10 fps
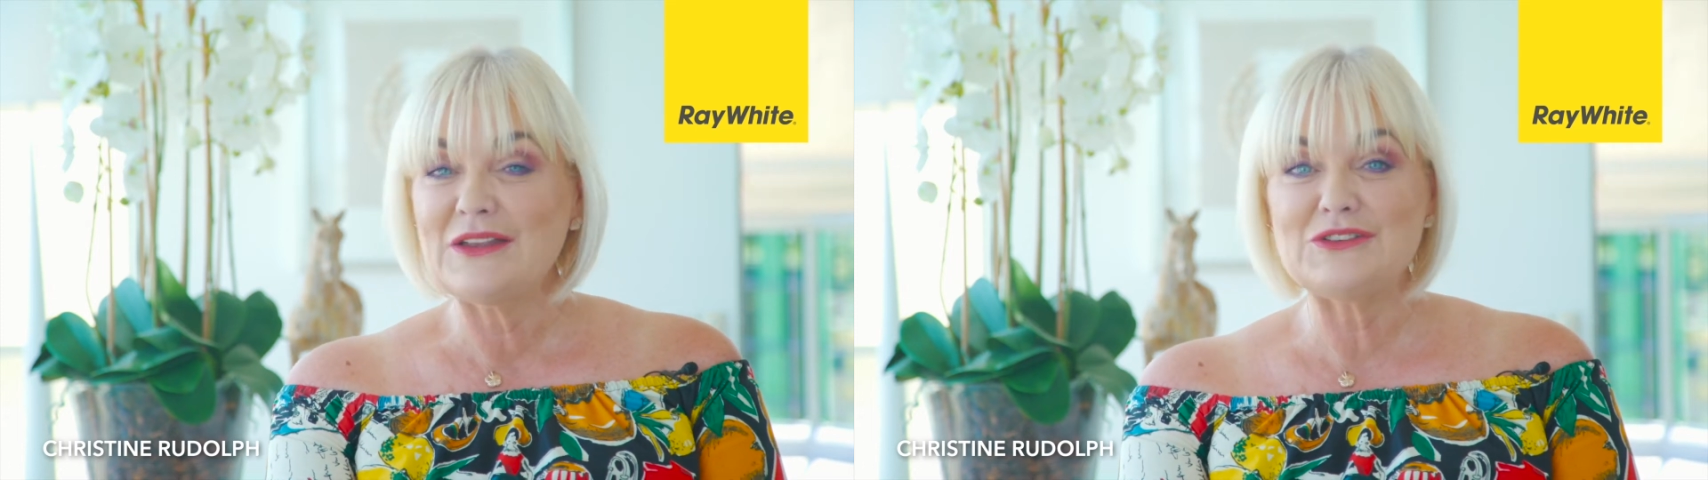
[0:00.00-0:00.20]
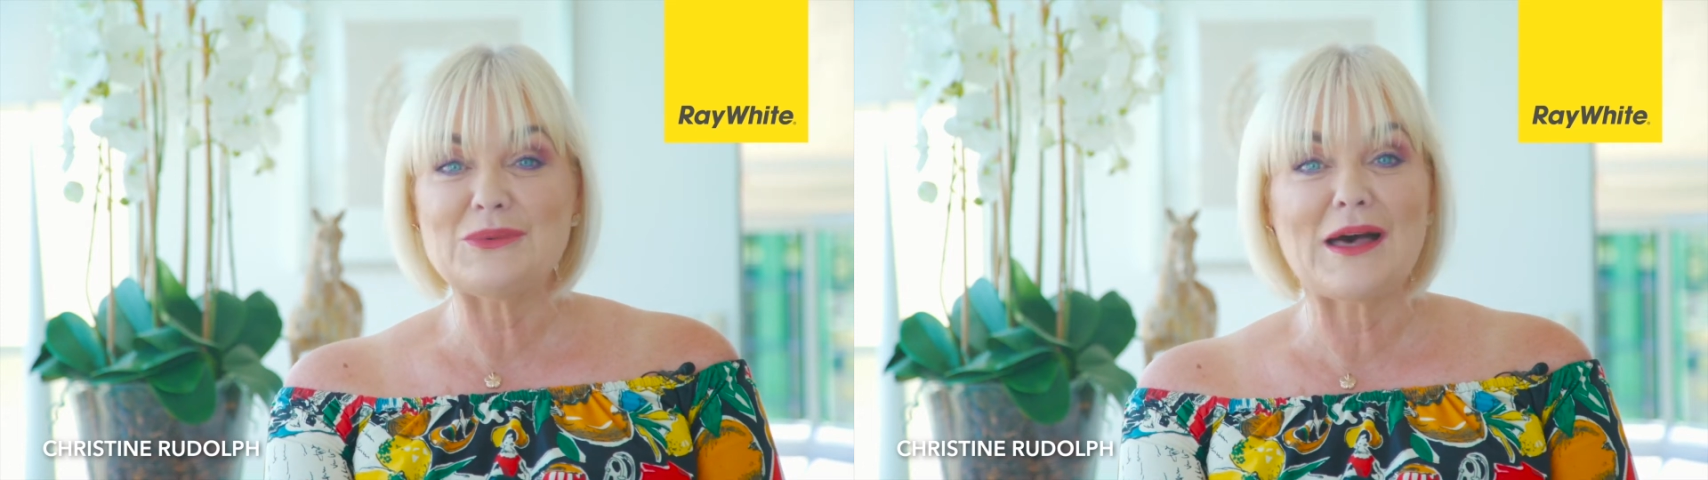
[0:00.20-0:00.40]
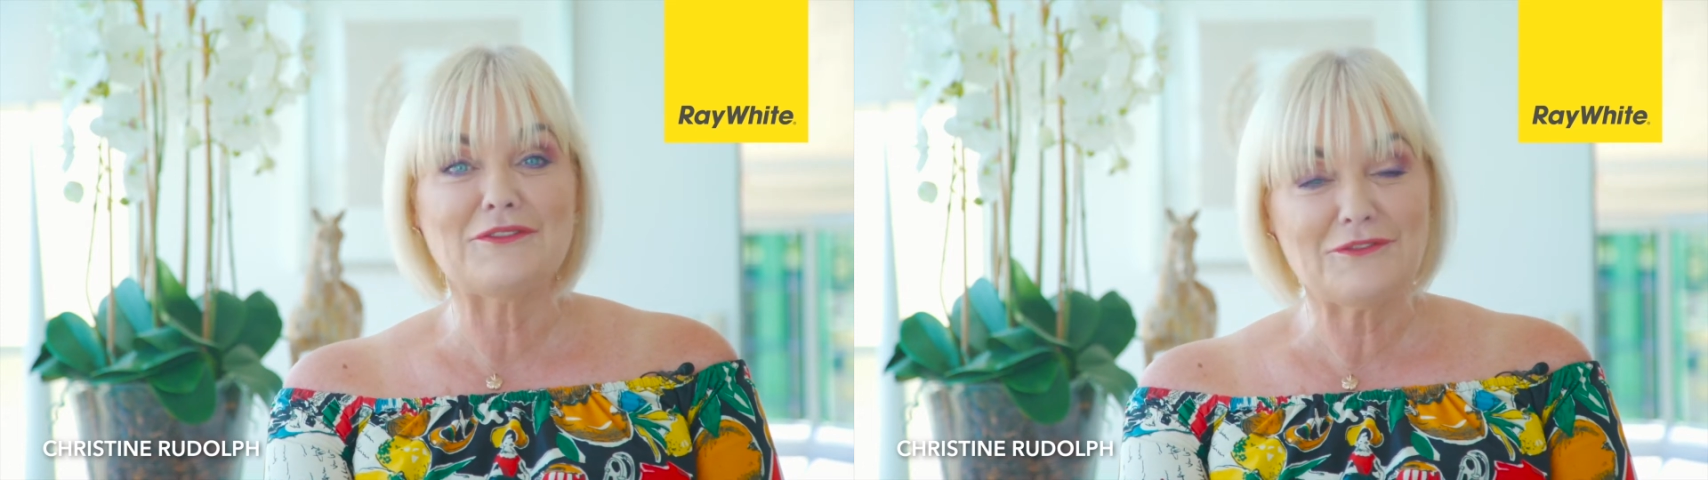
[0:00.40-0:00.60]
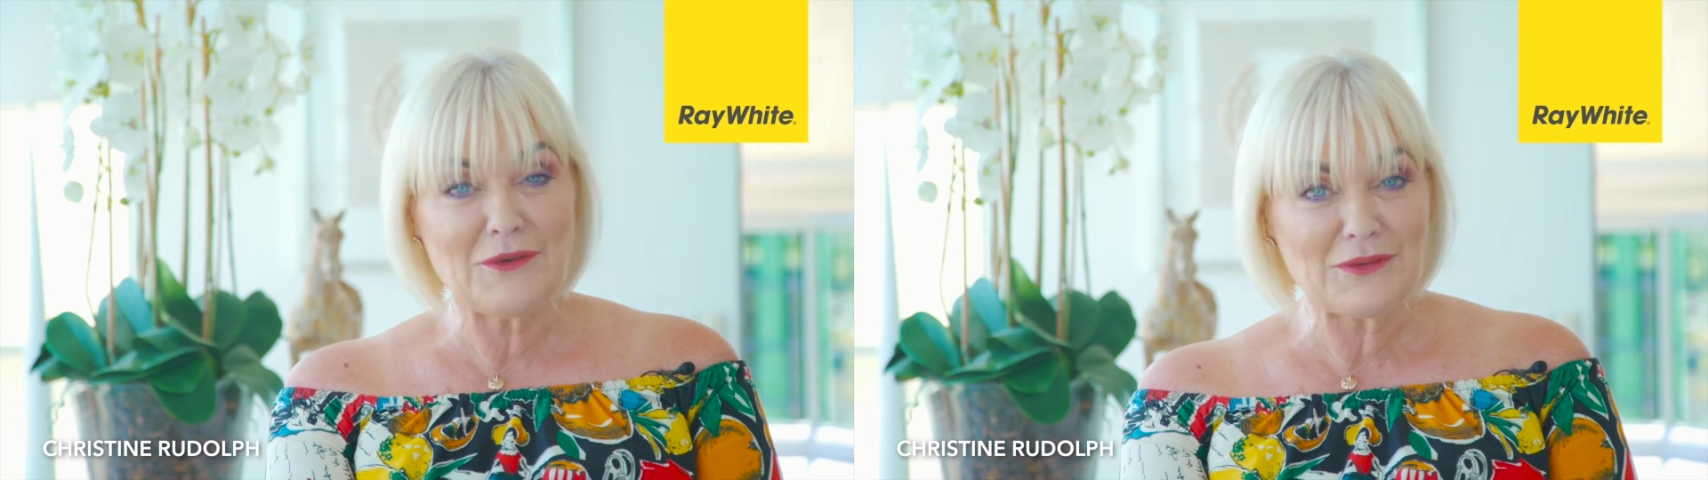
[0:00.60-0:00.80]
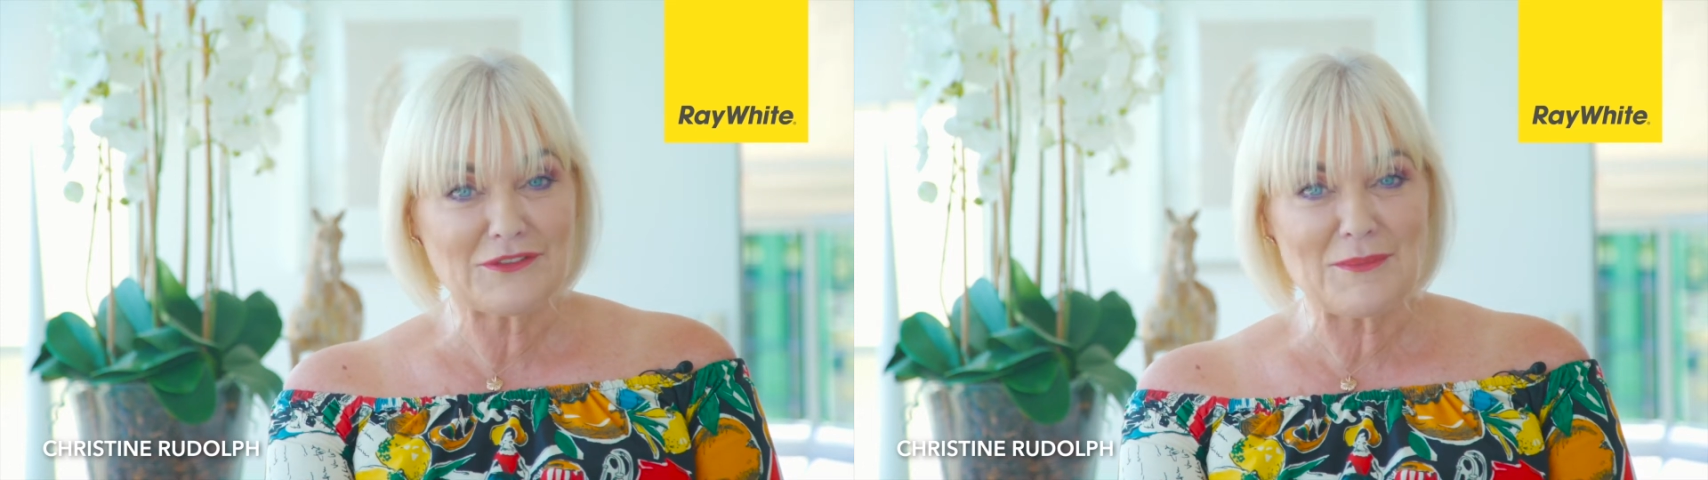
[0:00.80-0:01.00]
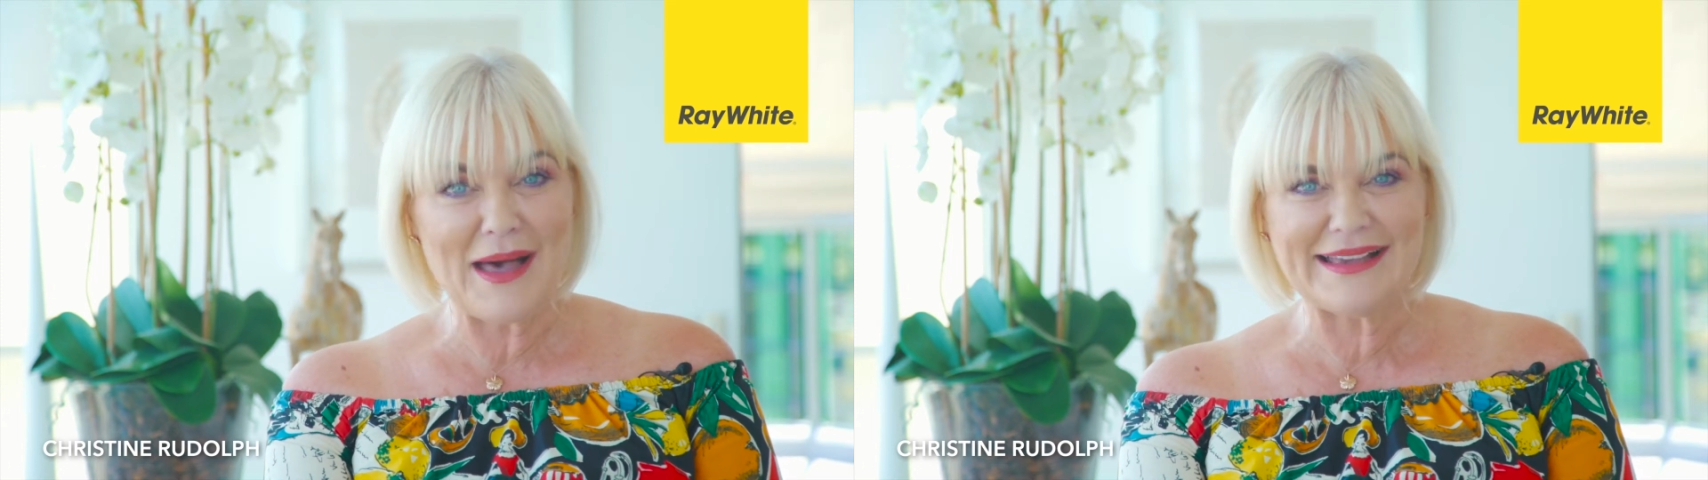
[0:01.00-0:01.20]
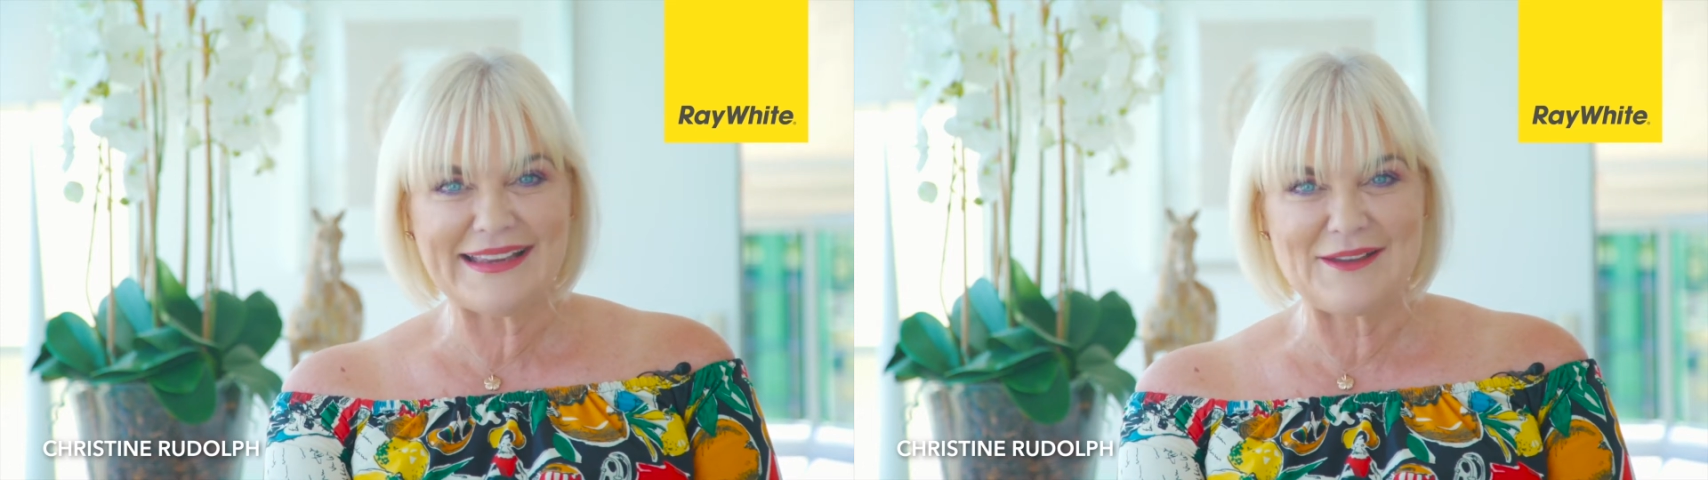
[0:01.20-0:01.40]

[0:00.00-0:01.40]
to our first market